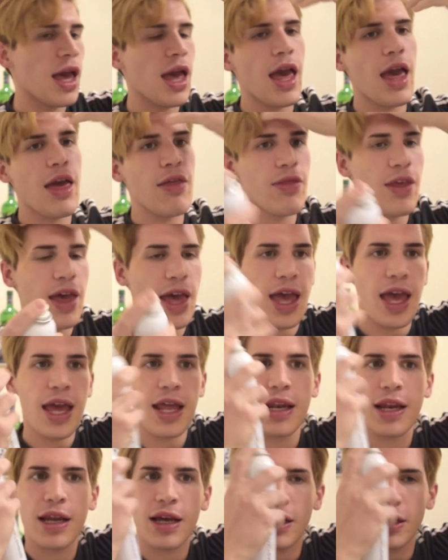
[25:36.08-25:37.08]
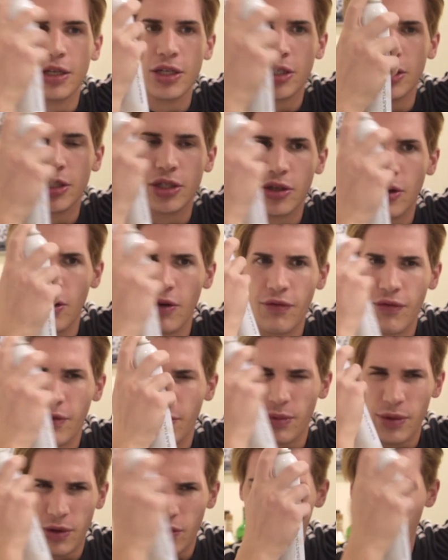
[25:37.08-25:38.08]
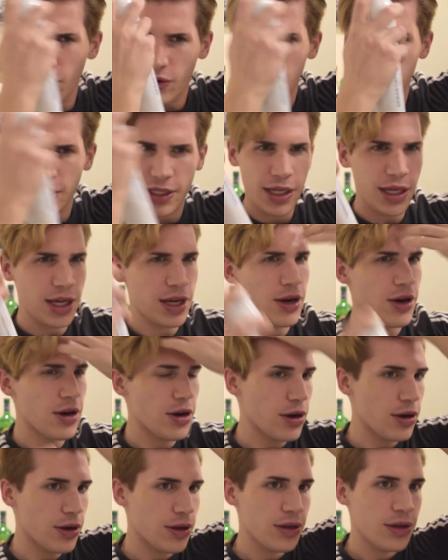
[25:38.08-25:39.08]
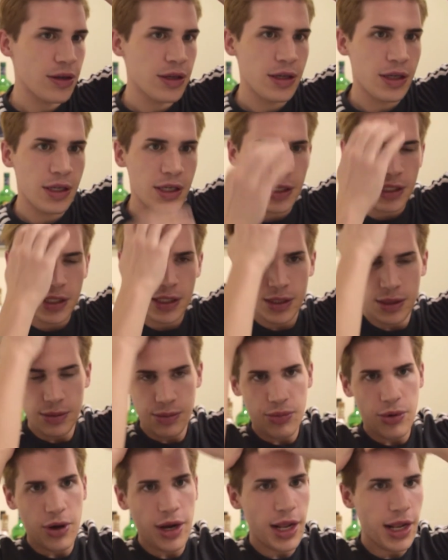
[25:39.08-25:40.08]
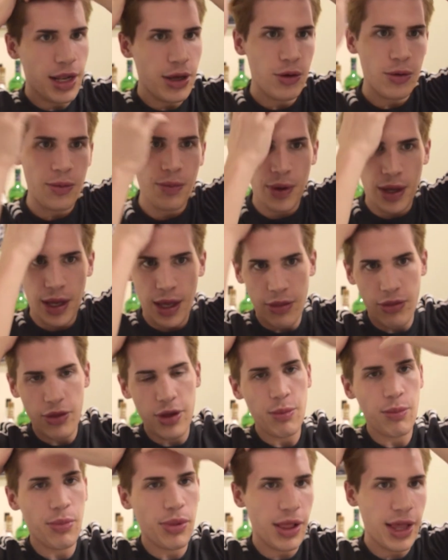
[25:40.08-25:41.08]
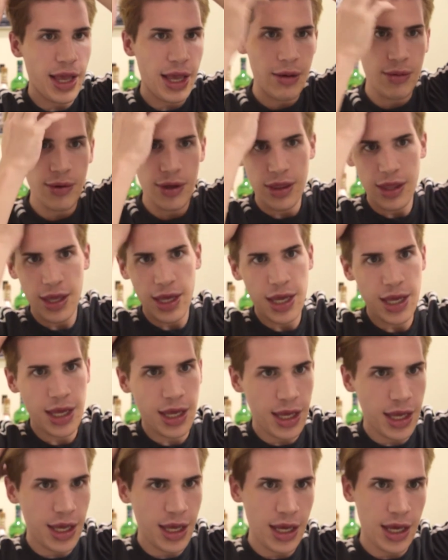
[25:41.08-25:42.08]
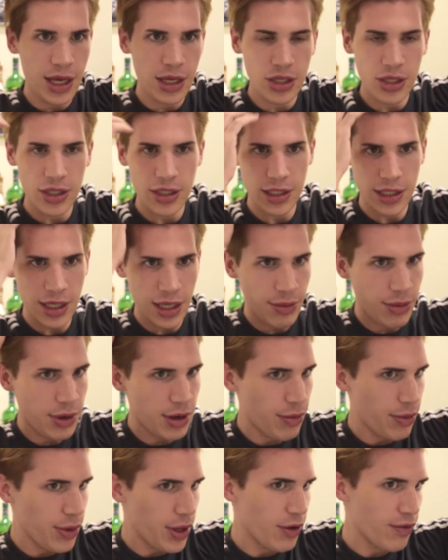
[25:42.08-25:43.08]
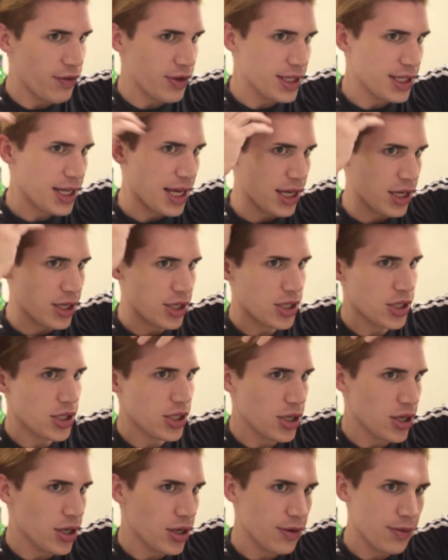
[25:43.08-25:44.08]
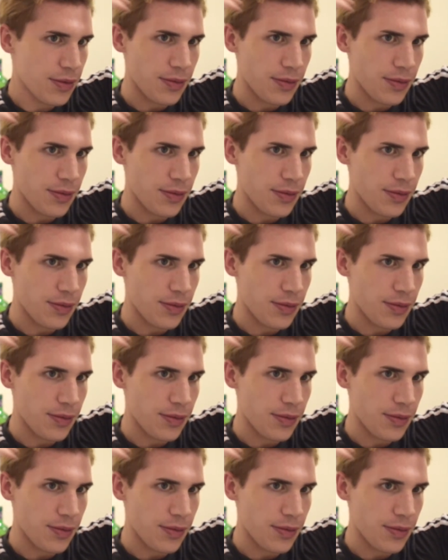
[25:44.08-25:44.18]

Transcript: And then I just go from the root here, spray a little bit, and then play with it and just give it a bit of a texture.